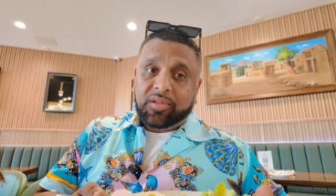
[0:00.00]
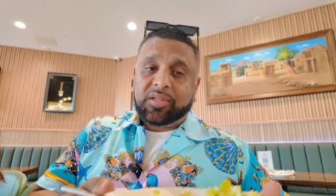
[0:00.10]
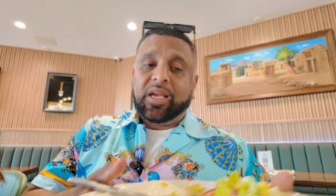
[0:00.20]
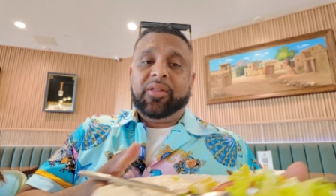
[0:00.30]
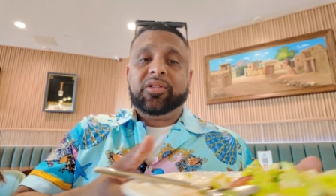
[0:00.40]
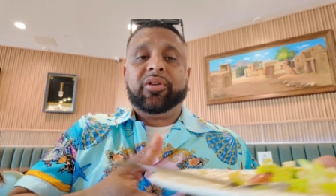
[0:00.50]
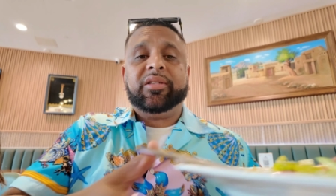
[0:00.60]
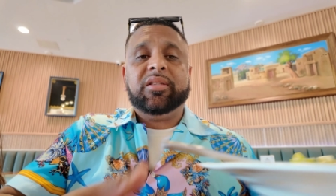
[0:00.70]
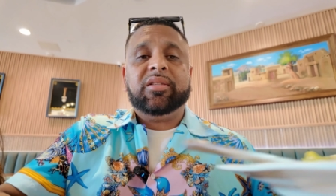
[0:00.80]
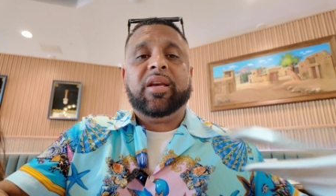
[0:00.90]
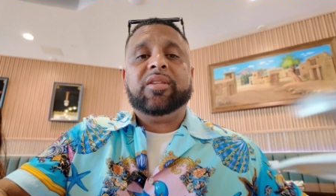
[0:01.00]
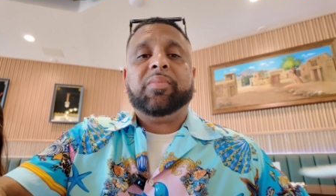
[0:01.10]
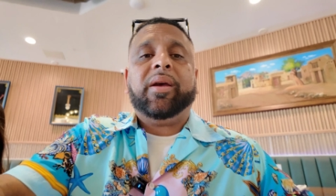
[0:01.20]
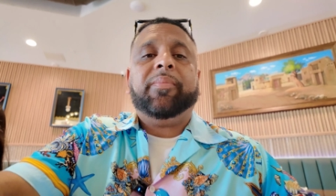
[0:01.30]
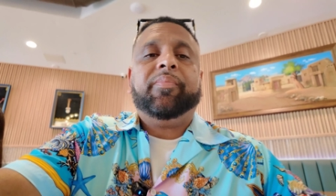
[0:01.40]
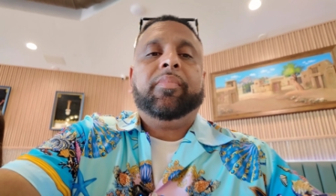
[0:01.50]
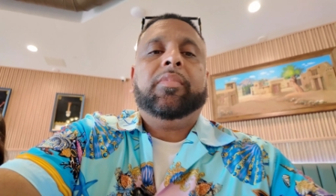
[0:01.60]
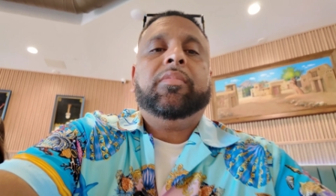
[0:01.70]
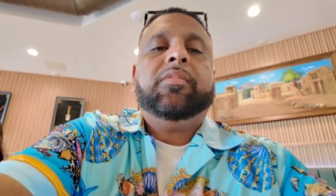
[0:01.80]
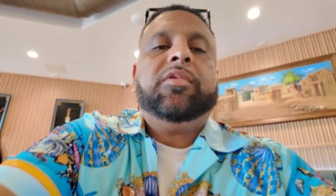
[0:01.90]
see how this dressing tastes, man.
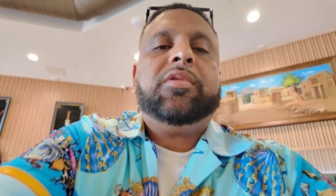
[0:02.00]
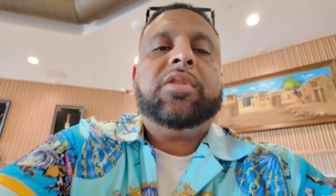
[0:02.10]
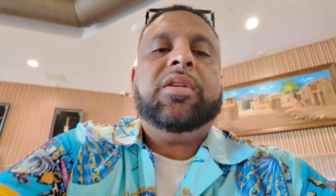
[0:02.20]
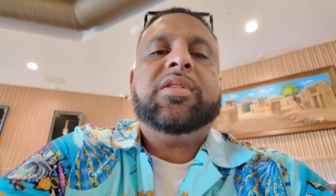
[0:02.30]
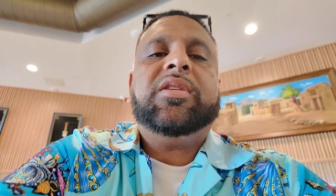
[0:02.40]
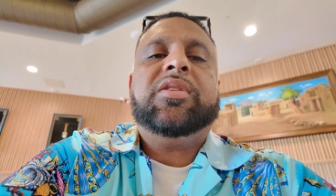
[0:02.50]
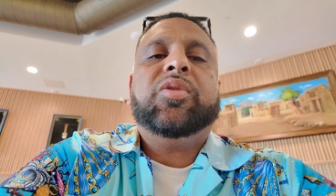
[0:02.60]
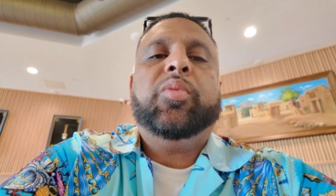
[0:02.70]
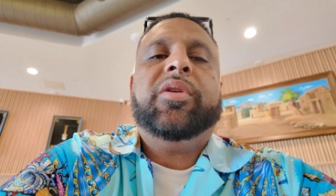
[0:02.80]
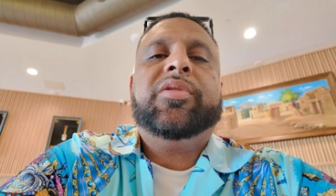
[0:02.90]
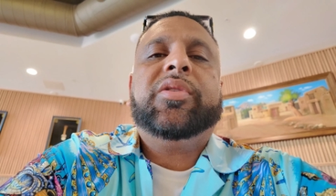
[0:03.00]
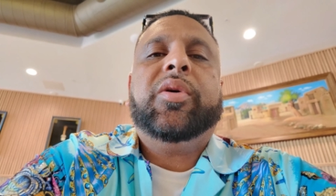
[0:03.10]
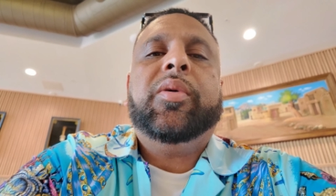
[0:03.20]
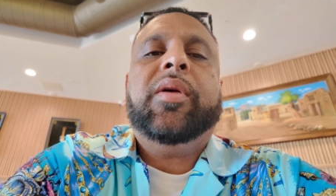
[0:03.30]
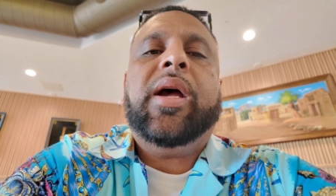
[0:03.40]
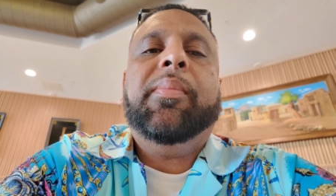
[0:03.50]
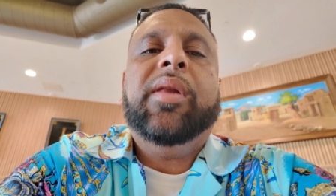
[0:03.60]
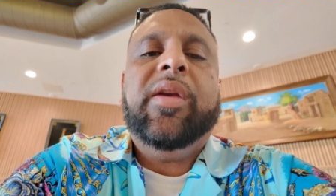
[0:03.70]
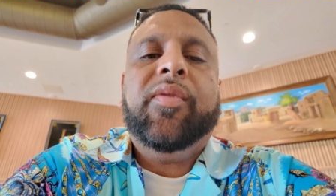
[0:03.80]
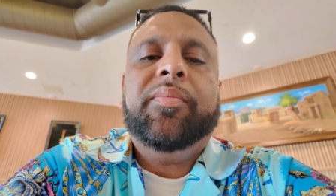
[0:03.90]
Gene says it's a winner, so I
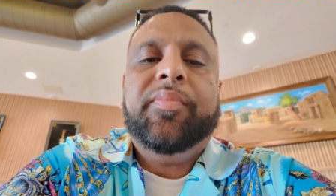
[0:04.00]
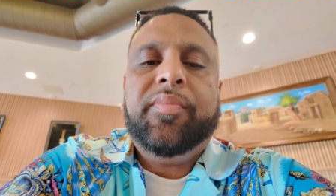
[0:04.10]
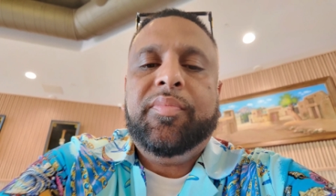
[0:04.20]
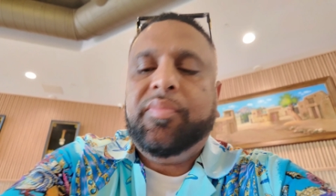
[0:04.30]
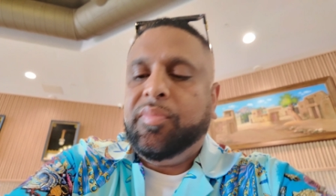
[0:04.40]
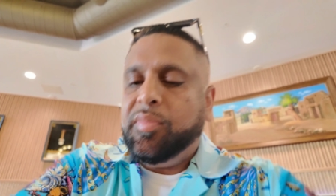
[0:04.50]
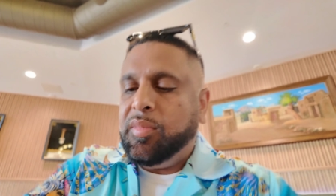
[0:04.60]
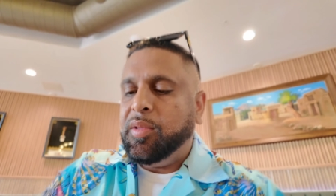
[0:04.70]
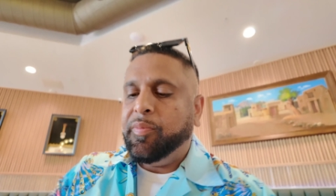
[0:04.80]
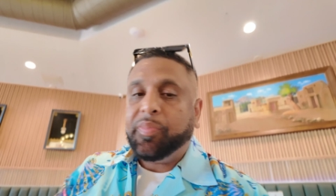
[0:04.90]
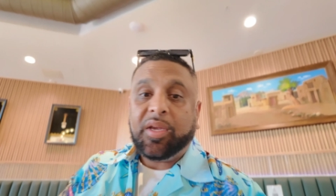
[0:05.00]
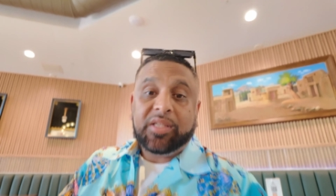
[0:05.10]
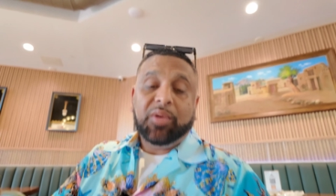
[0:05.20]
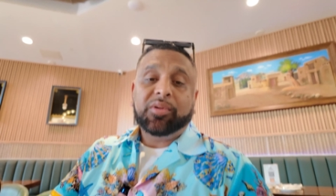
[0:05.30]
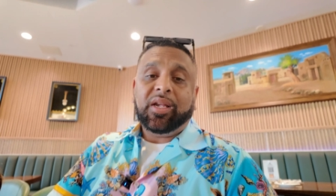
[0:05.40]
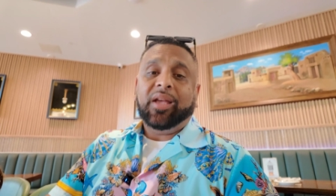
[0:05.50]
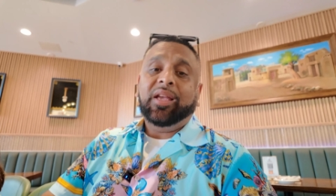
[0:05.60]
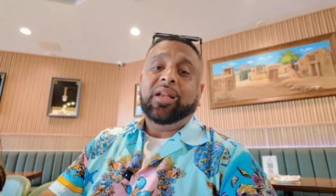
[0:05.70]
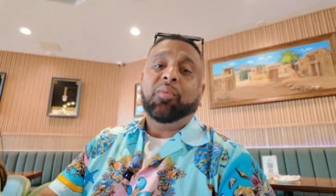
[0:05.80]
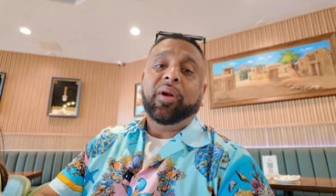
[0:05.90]
believe him. Cause he was like,
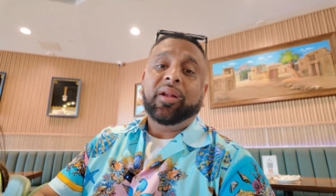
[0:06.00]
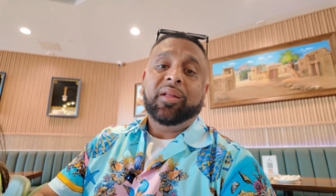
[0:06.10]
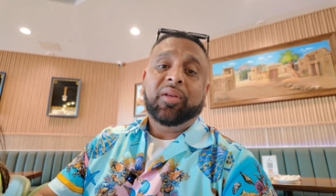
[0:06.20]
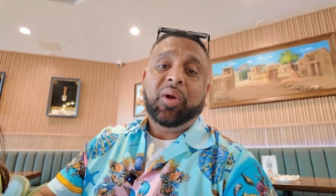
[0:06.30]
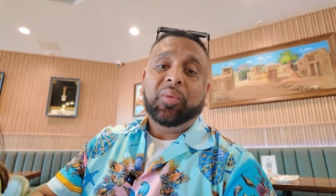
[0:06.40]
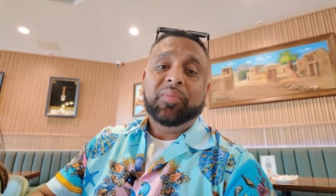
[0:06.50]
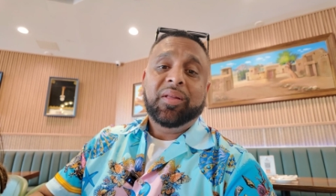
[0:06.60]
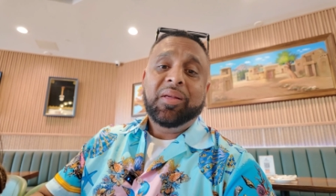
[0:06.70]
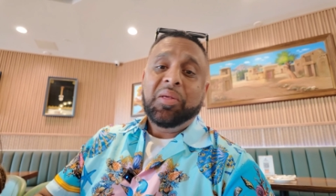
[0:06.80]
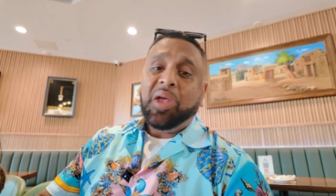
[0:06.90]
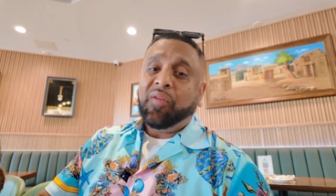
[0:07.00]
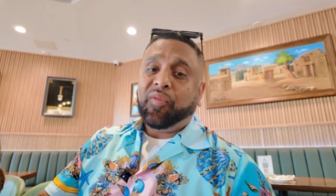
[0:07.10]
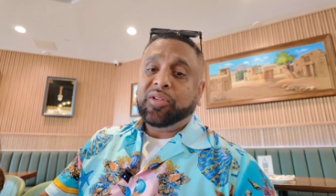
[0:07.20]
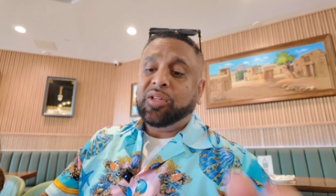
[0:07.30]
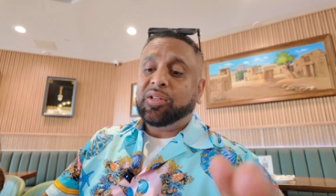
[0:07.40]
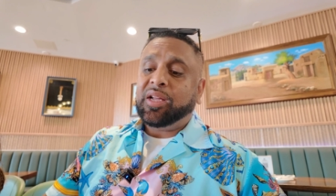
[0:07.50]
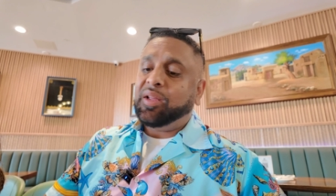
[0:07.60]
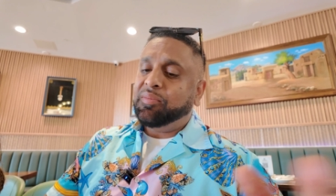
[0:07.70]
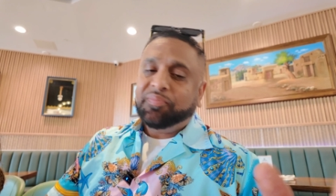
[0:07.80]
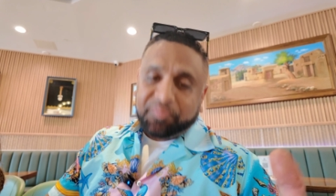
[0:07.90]
he didn't want, you know, at first he looked at
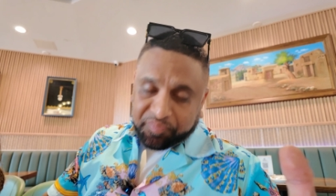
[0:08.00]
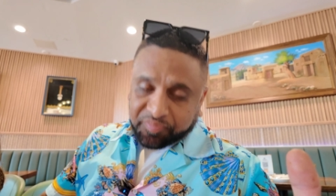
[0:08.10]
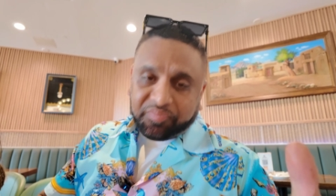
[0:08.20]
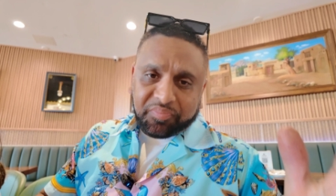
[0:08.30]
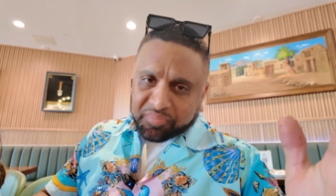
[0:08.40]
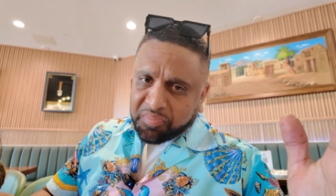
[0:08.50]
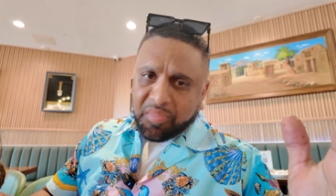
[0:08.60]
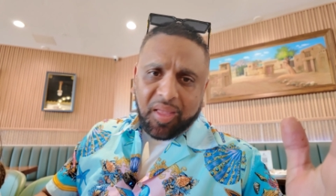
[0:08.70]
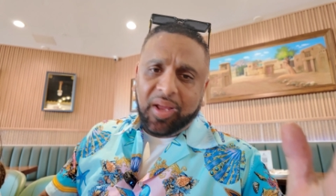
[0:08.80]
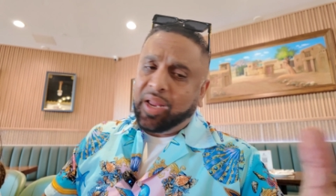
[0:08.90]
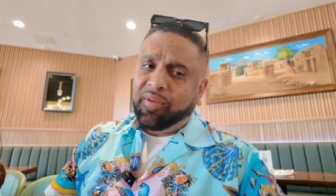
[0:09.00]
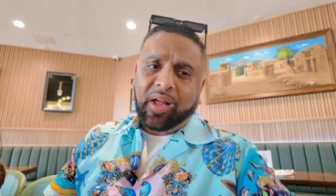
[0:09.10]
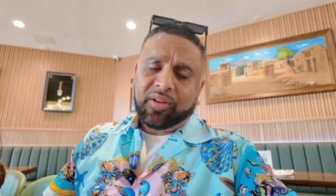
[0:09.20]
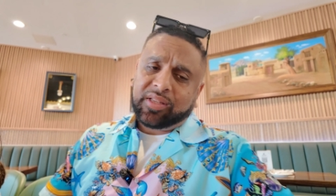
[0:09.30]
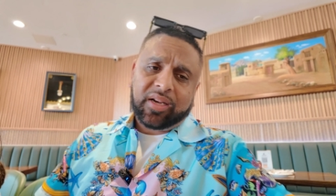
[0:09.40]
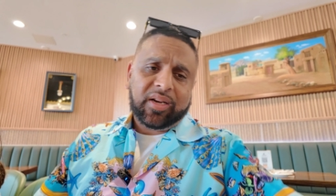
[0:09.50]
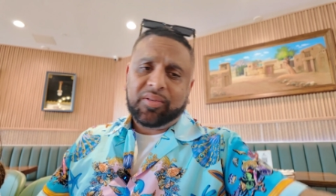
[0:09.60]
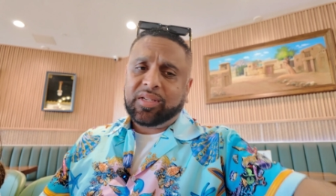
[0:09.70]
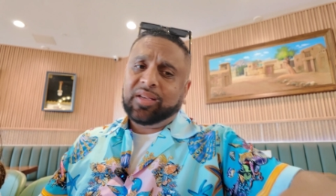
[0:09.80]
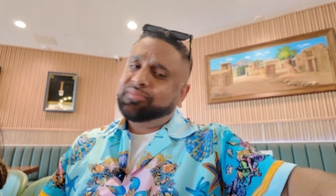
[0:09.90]
it, and even I looked at it, I
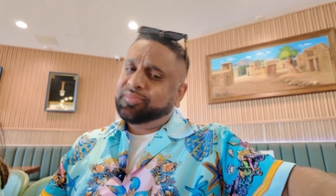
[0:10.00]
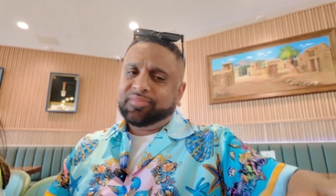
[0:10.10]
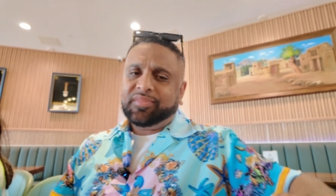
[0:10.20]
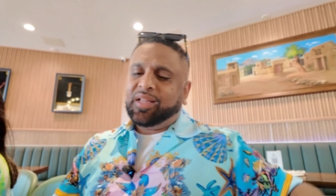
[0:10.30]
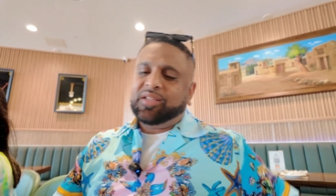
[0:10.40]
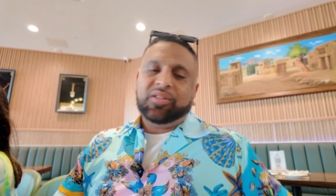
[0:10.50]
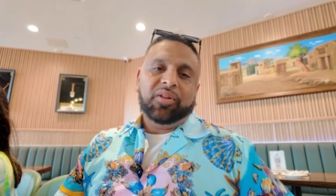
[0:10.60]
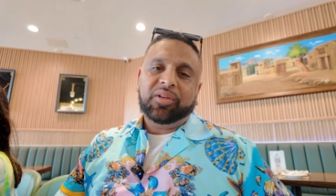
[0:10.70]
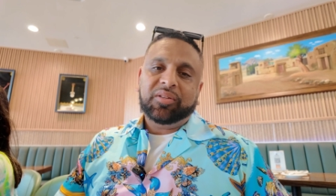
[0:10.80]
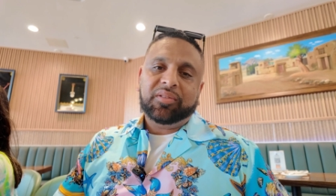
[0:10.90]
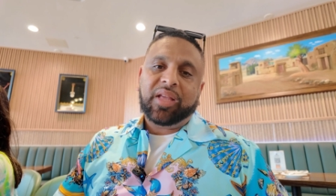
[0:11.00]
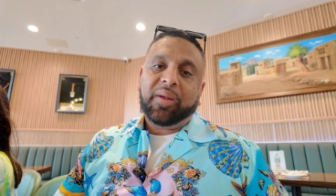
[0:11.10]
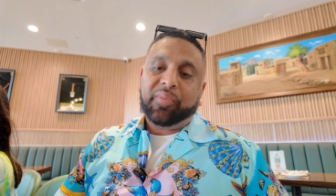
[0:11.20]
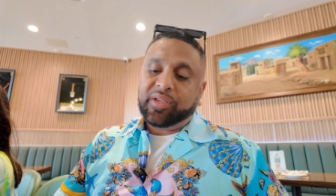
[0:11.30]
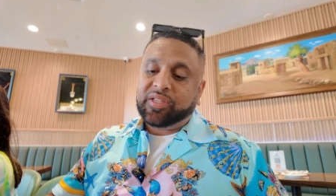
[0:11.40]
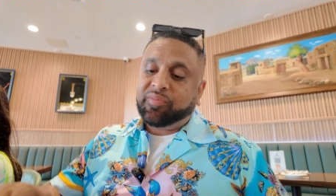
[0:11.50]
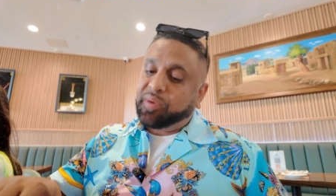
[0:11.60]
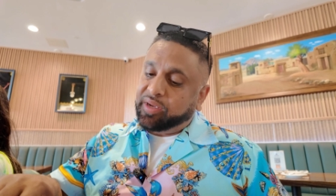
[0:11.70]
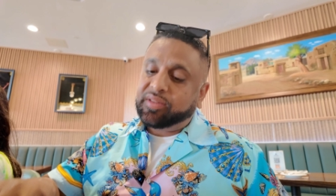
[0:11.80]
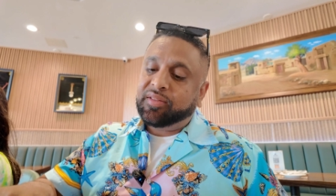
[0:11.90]
was like, that doesn't look that impressive,
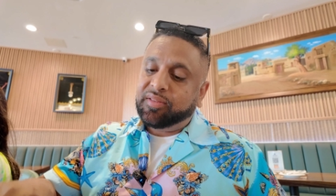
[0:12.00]
but